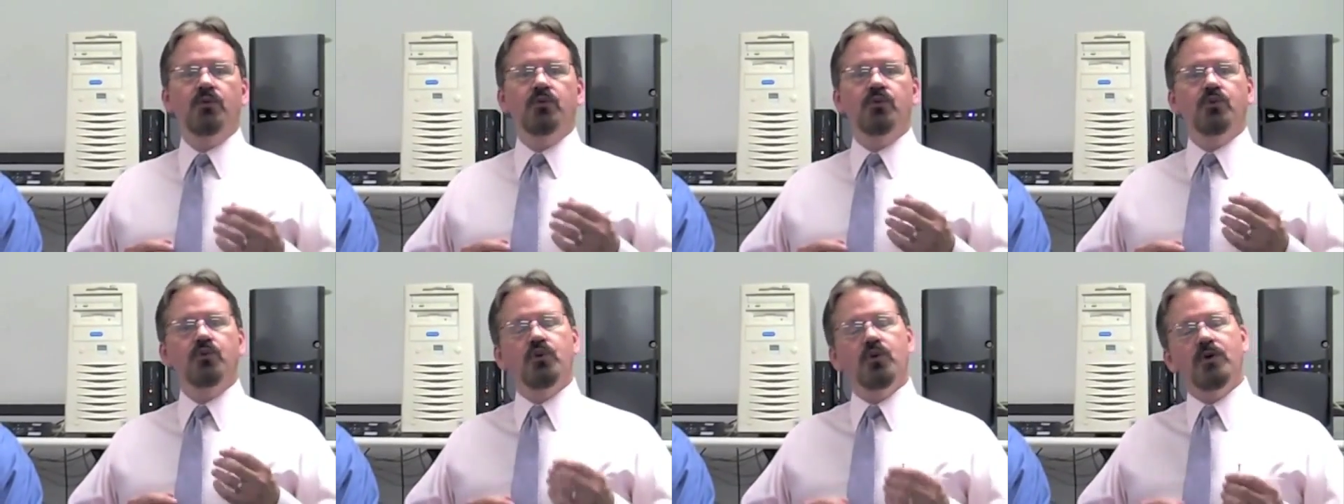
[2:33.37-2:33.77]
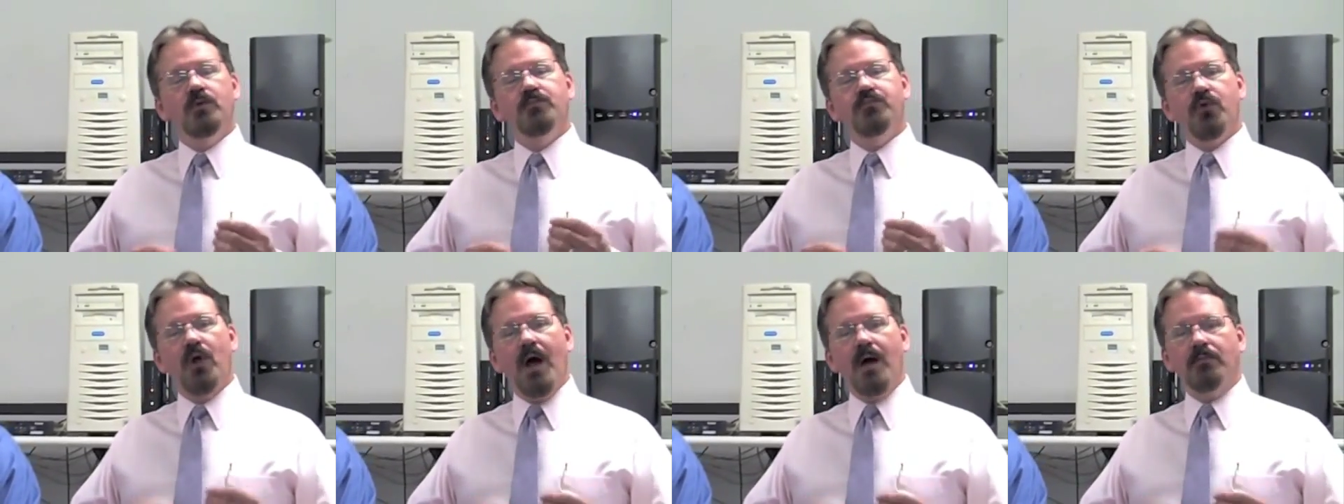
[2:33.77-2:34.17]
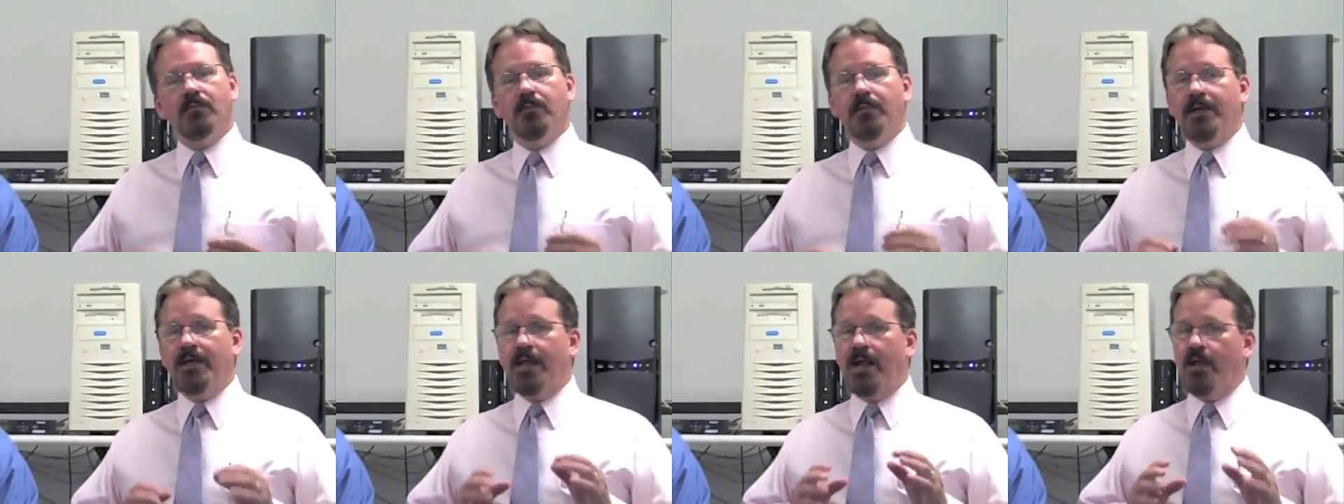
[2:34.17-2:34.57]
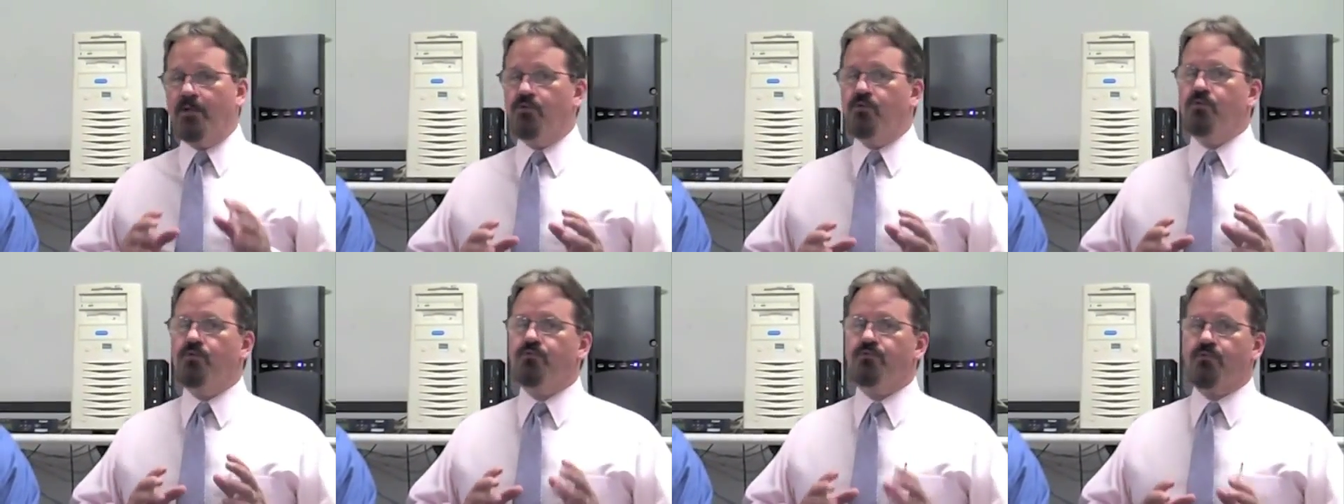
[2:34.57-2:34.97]
you could probably, and I
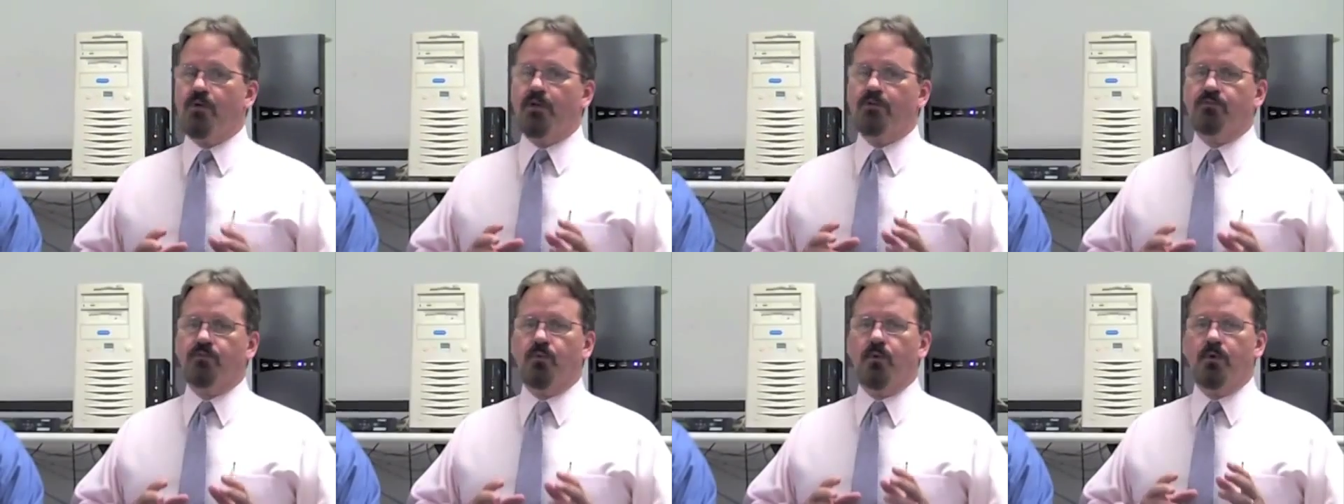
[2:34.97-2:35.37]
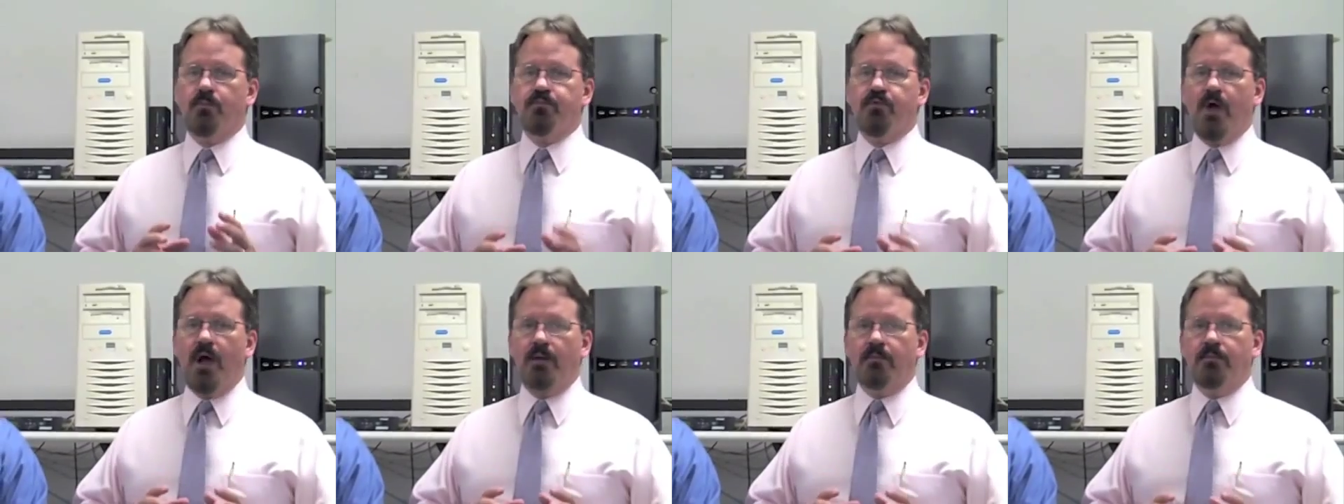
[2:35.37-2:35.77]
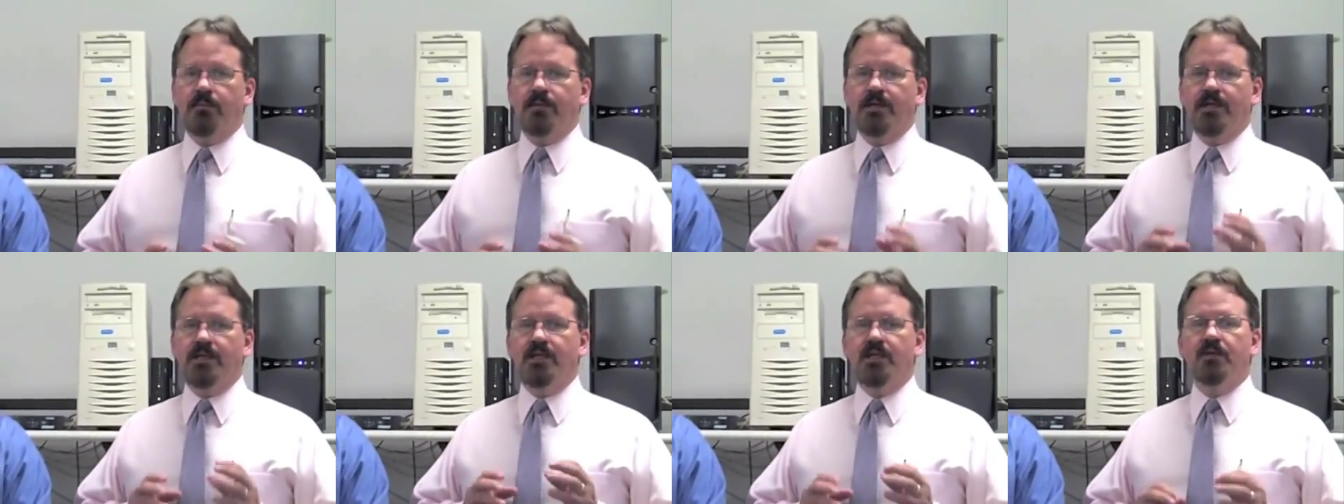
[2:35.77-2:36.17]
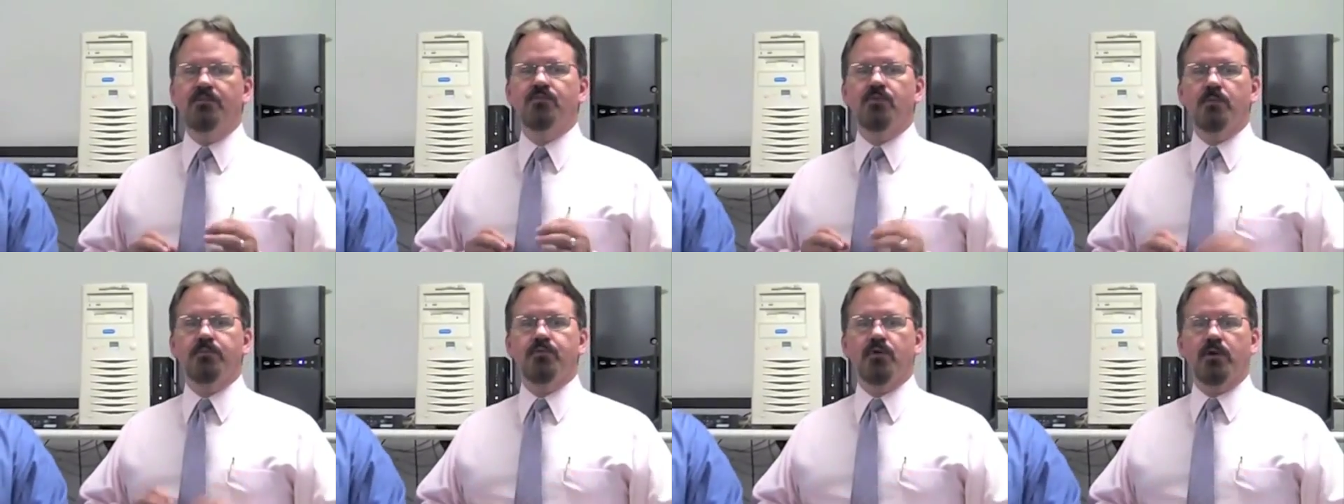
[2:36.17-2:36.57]
do stress the word probably,
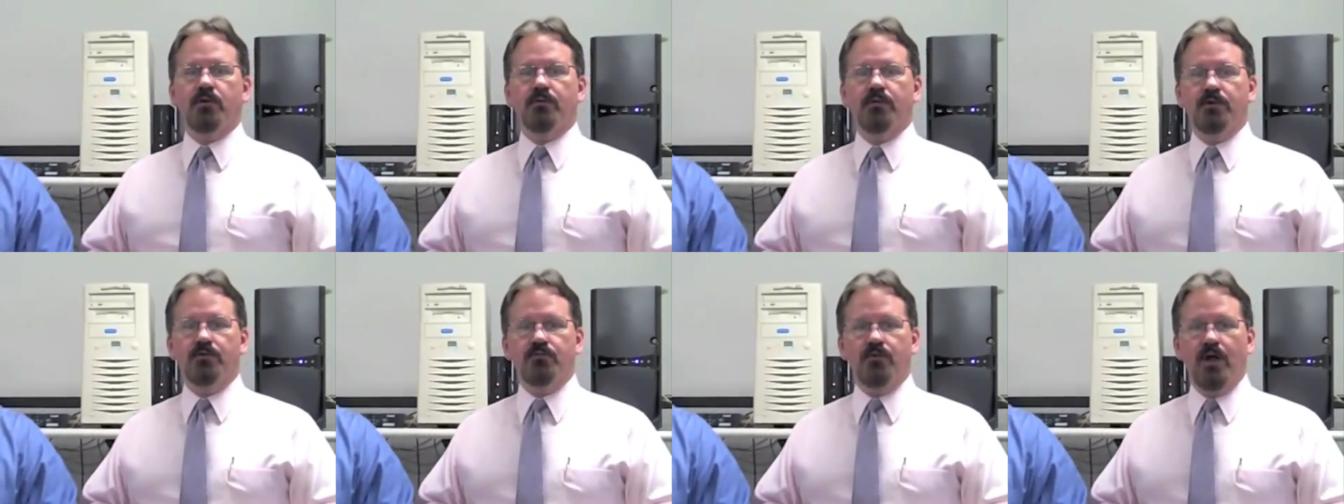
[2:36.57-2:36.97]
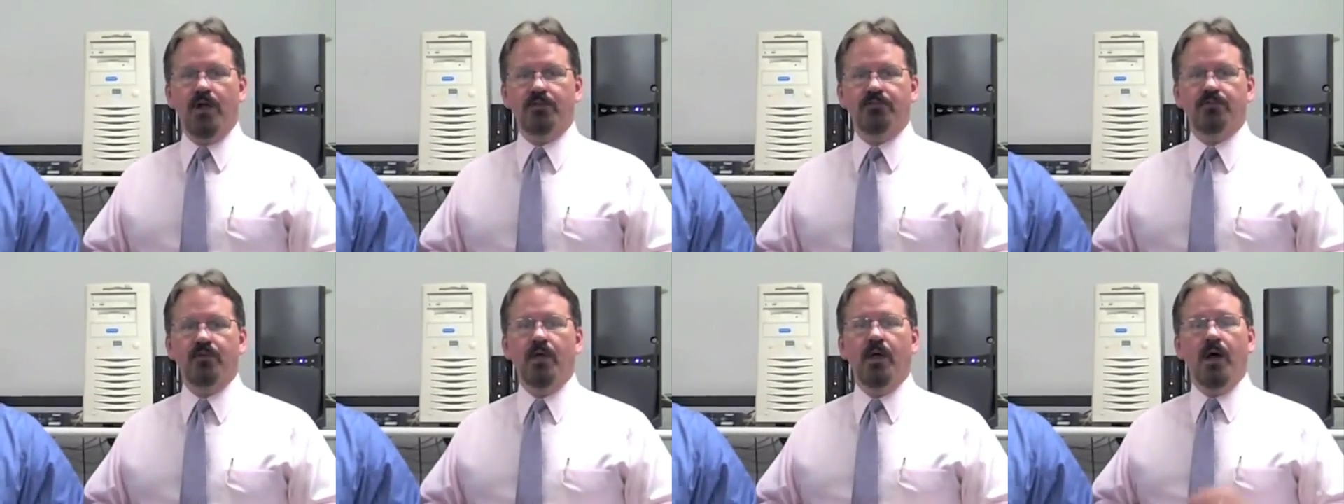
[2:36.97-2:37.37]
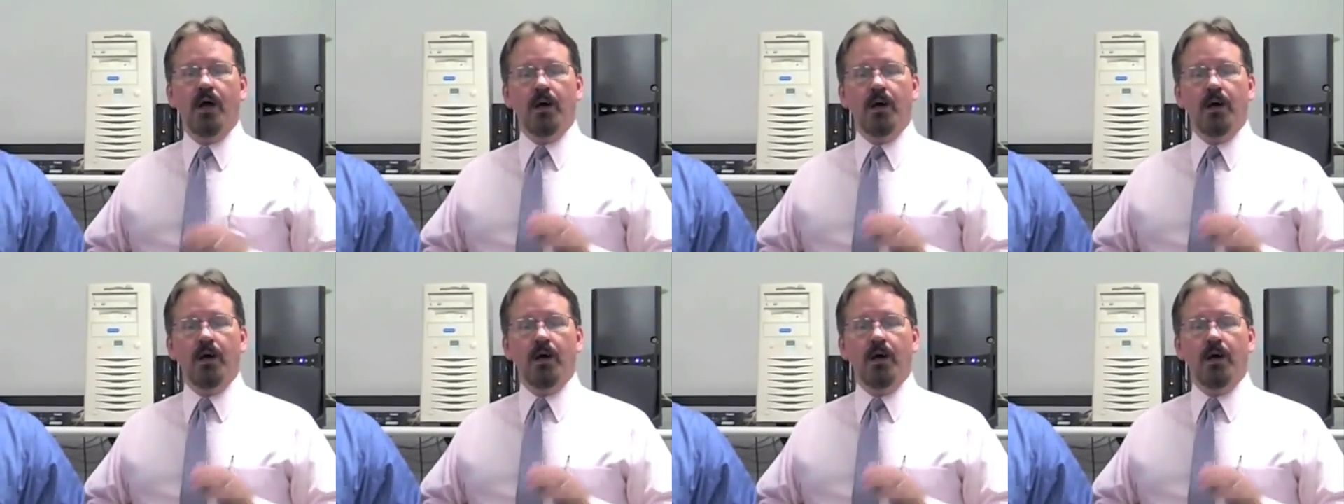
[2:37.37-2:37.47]
give your printer an address,